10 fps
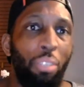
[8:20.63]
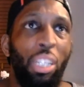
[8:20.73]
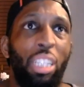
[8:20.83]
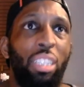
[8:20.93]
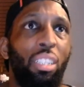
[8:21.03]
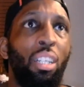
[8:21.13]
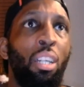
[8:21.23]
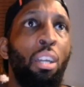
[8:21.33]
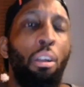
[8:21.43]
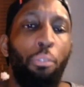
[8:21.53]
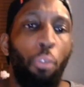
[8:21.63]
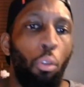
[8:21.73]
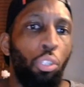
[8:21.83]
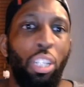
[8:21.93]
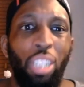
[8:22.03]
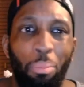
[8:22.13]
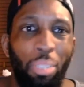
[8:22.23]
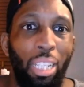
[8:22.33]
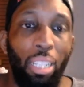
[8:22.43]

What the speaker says: is to focus on the Champions League.